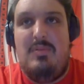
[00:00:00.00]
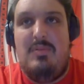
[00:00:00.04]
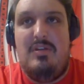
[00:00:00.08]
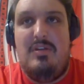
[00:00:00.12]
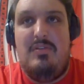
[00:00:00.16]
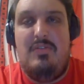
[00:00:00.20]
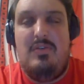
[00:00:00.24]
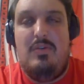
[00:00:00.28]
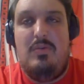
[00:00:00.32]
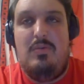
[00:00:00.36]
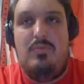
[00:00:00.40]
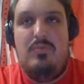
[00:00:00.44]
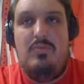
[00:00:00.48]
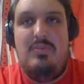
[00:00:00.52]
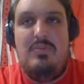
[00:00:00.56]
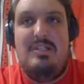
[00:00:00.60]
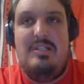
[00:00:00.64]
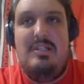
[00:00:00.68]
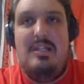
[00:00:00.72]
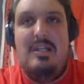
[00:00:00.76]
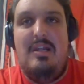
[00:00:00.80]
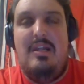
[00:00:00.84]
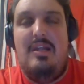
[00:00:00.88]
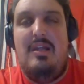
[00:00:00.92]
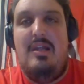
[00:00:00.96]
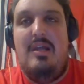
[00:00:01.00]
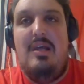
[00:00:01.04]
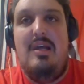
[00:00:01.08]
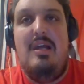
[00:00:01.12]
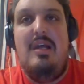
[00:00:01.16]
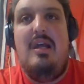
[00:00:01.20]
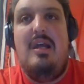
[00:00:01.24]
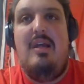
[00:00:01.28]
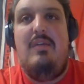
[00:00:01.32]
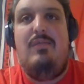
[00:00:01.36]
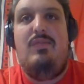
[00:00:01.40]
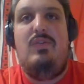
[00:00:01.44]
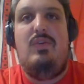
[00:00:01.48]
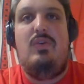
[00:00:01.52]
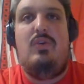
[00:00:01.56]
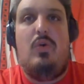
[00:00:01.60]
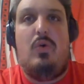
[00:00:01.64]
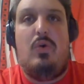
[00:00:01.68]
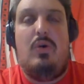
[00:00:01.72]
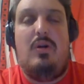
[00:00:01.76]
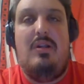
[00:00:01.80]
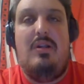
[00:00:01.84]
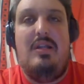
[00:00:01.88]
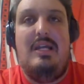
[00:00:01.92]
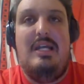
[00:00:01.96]
But if you if you
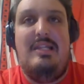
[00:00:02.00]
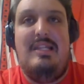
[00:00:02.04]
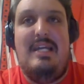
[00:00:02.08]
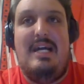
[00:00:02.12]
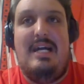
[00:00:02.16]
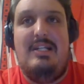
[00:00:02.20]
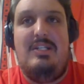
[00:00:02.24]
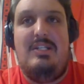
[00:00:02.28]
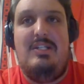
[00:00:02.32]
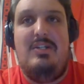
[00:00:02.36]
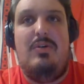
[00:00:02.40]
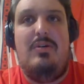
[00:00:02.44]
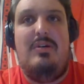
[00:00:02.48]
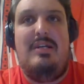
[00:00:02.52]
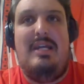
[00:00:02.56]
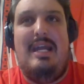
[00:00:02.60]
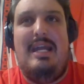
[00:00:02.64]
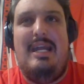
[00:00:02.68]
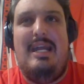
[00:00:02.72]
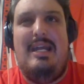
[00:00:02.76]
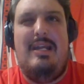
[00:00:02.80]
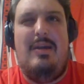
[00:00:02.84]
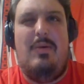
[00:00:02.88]
correlate that to, okay,